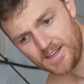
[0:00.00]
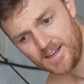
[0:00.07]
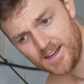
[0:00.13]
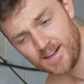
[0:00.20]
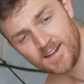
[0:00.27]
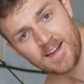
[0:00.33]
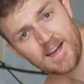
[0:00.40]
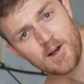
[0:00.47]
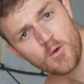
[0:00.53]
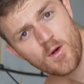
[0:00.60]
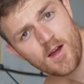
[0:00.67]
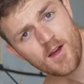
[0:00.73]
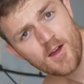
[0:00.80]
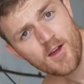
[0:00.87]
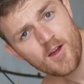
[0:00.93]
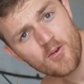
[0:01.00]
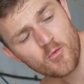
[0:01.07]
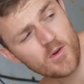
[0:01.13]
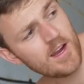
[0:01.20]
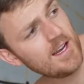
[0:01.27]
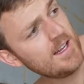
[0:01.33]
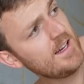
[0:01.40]
and now
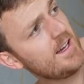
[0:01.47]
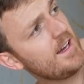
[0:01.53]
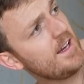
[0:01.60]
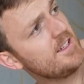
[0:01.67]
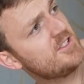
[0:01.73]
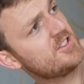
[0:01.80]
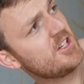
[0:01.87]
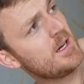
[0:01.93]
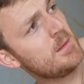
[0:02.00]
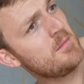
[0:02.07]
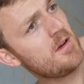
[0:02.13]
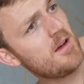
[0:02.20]
really is time